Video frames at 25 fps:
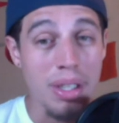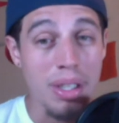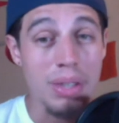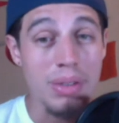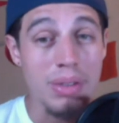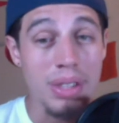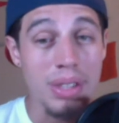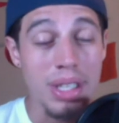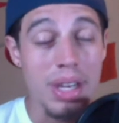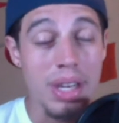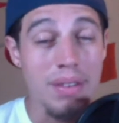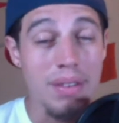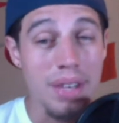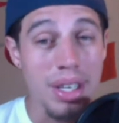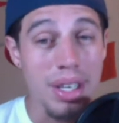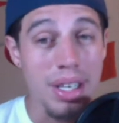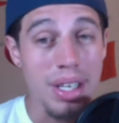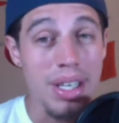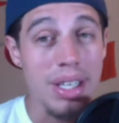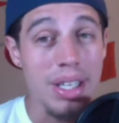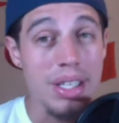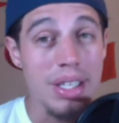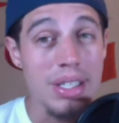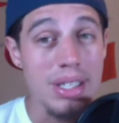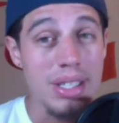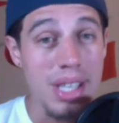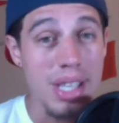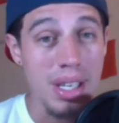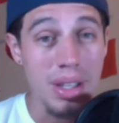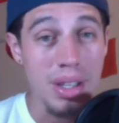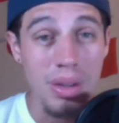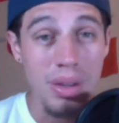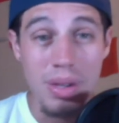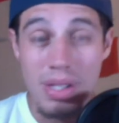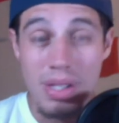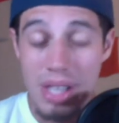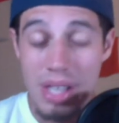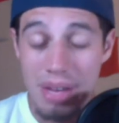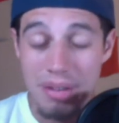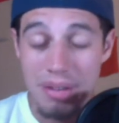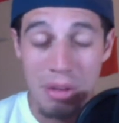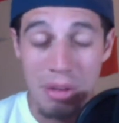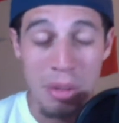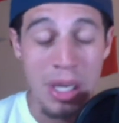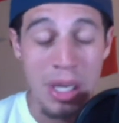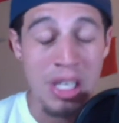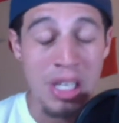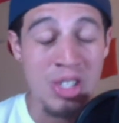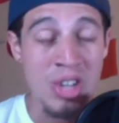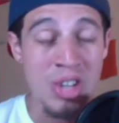was given in St. Louis after
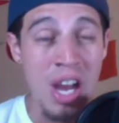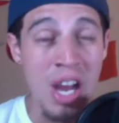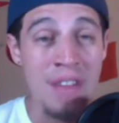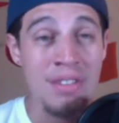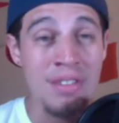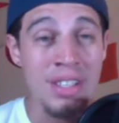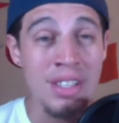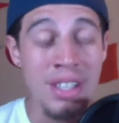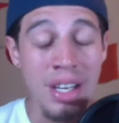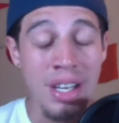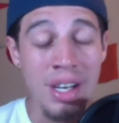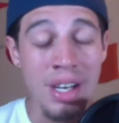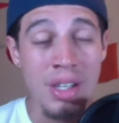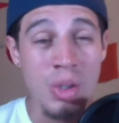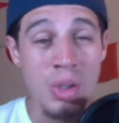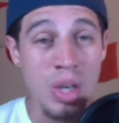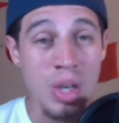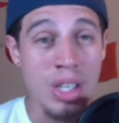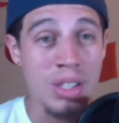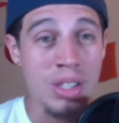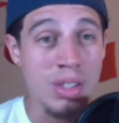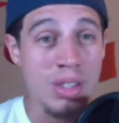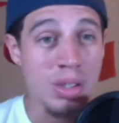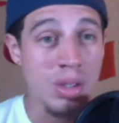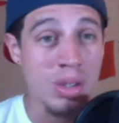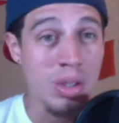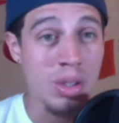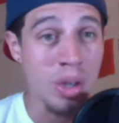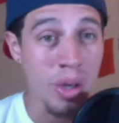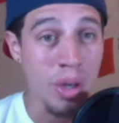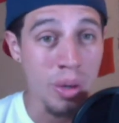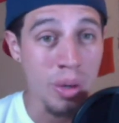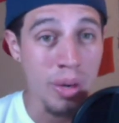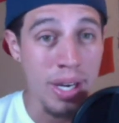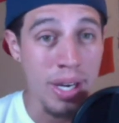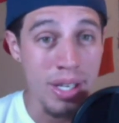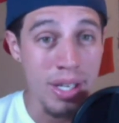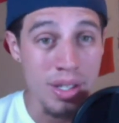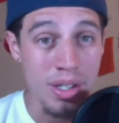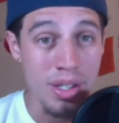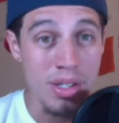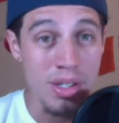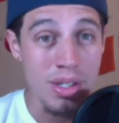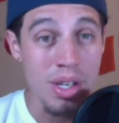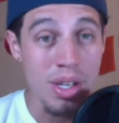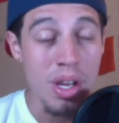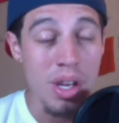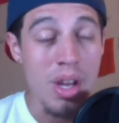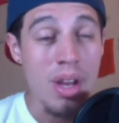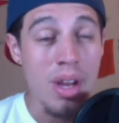being drafted there, traded to the New York
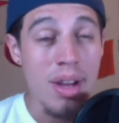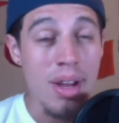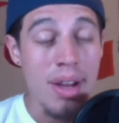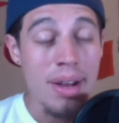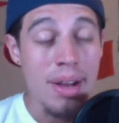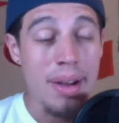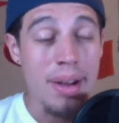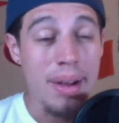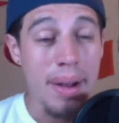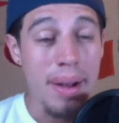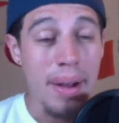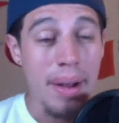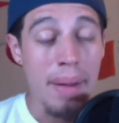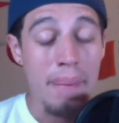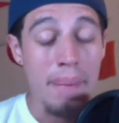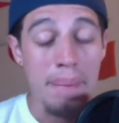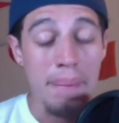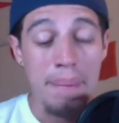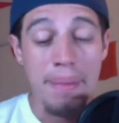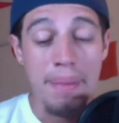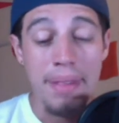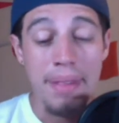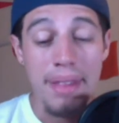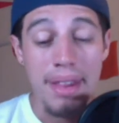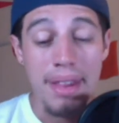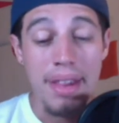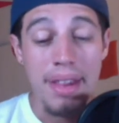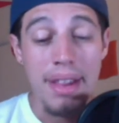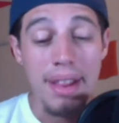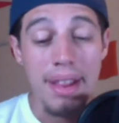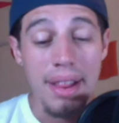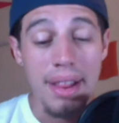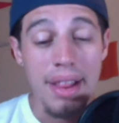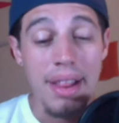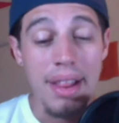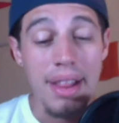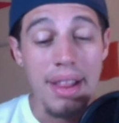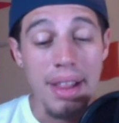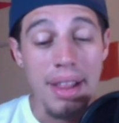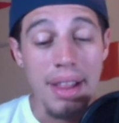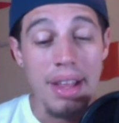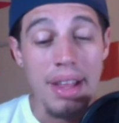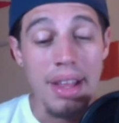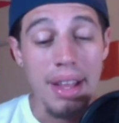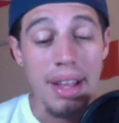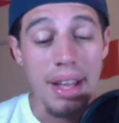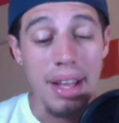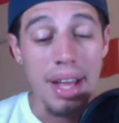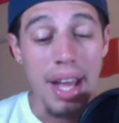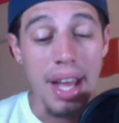Rangers, uh,
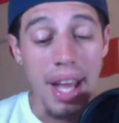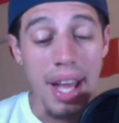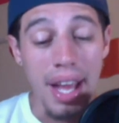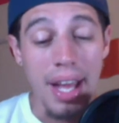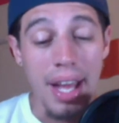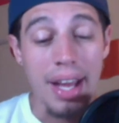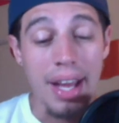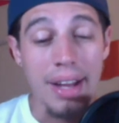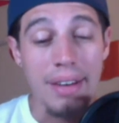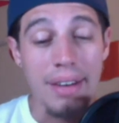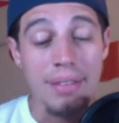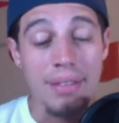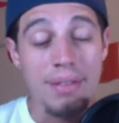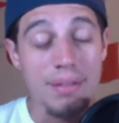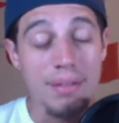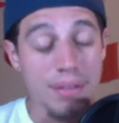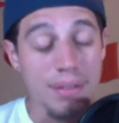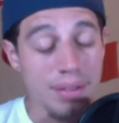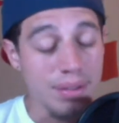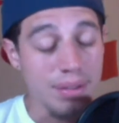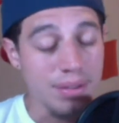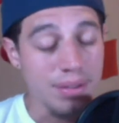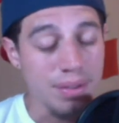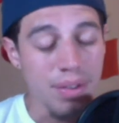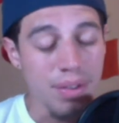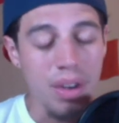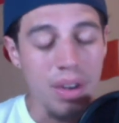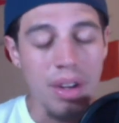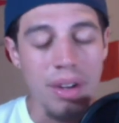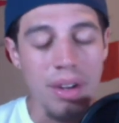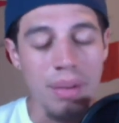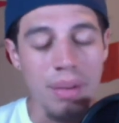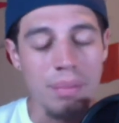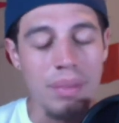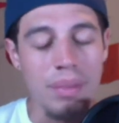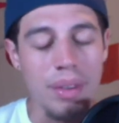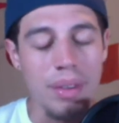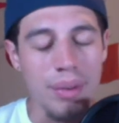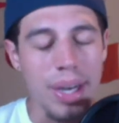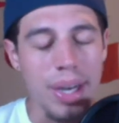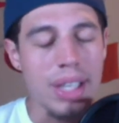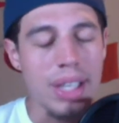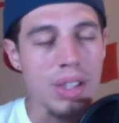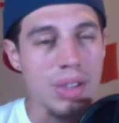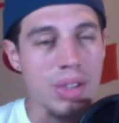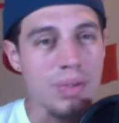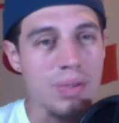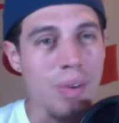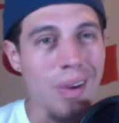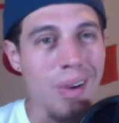and um, the
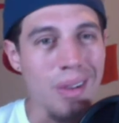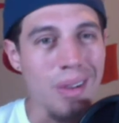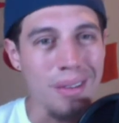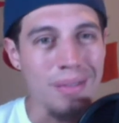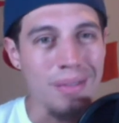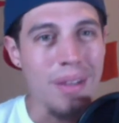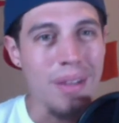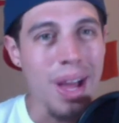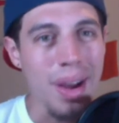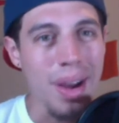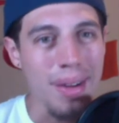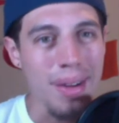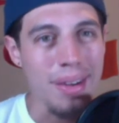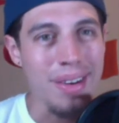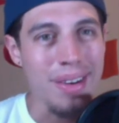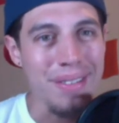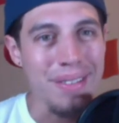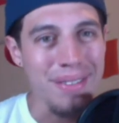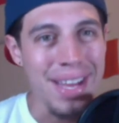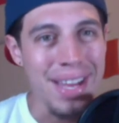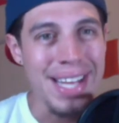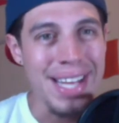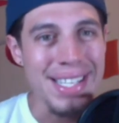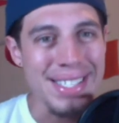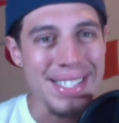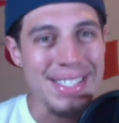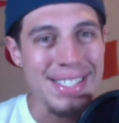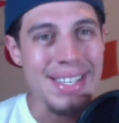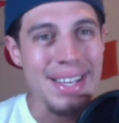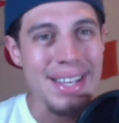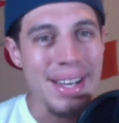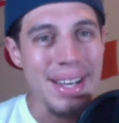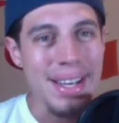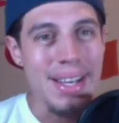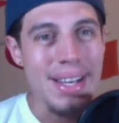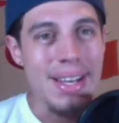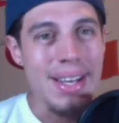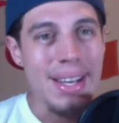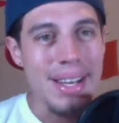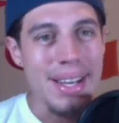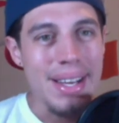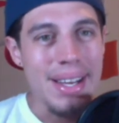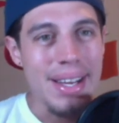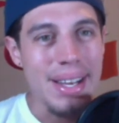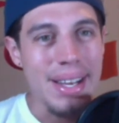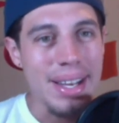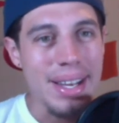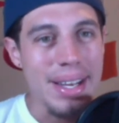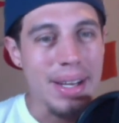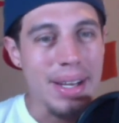Rangers falling flat on their face
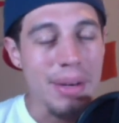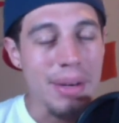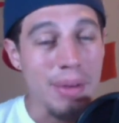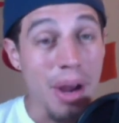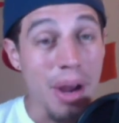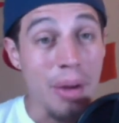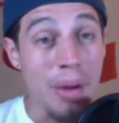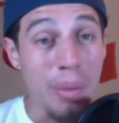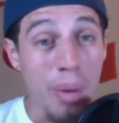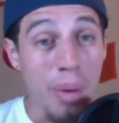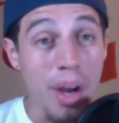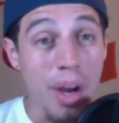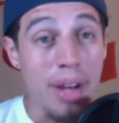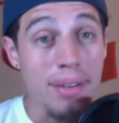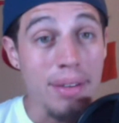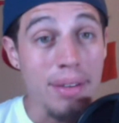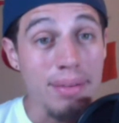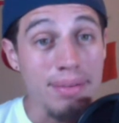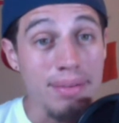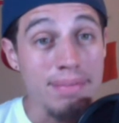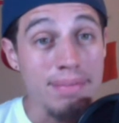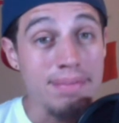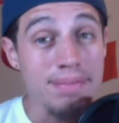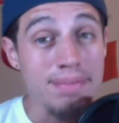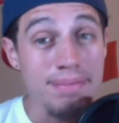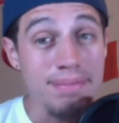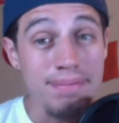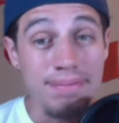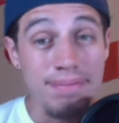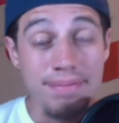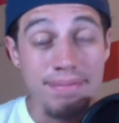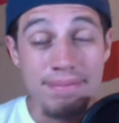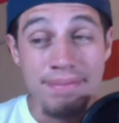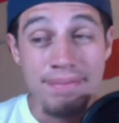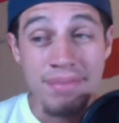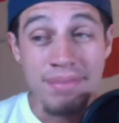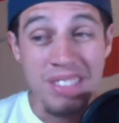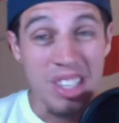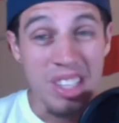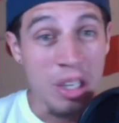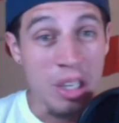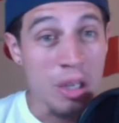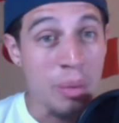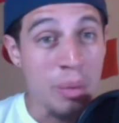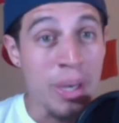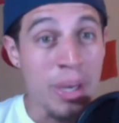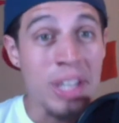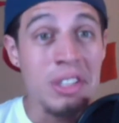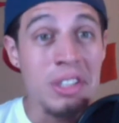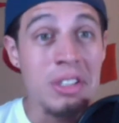in round one.
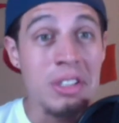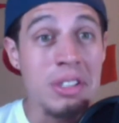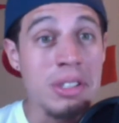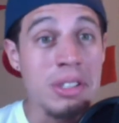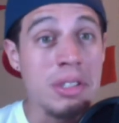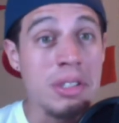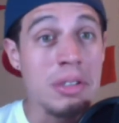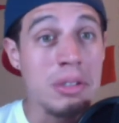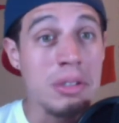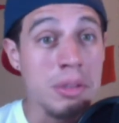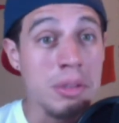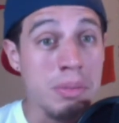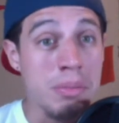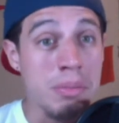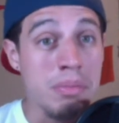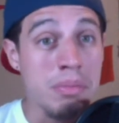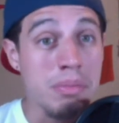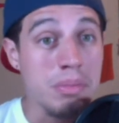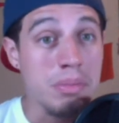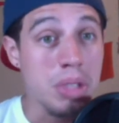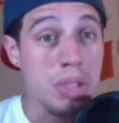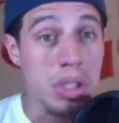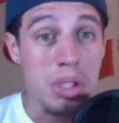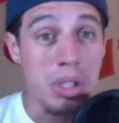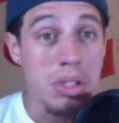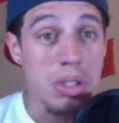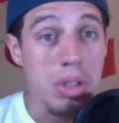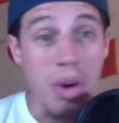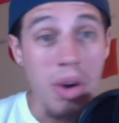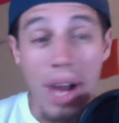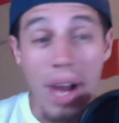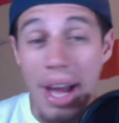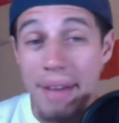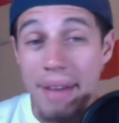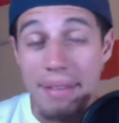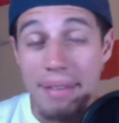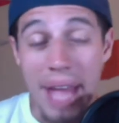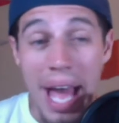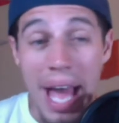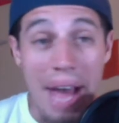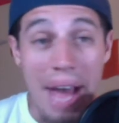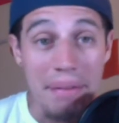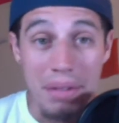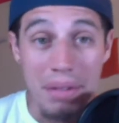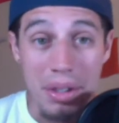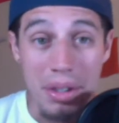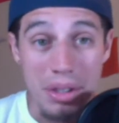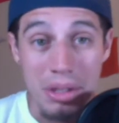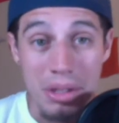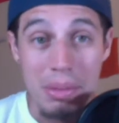The Rangers just don't have the
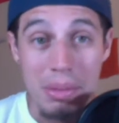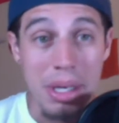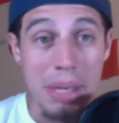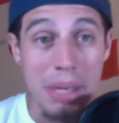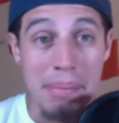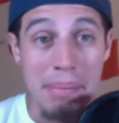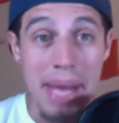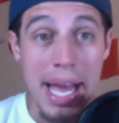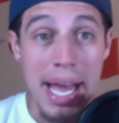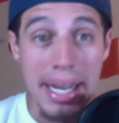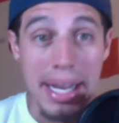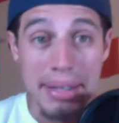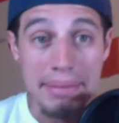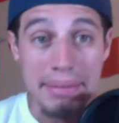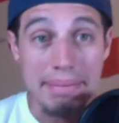avenue to bring him back,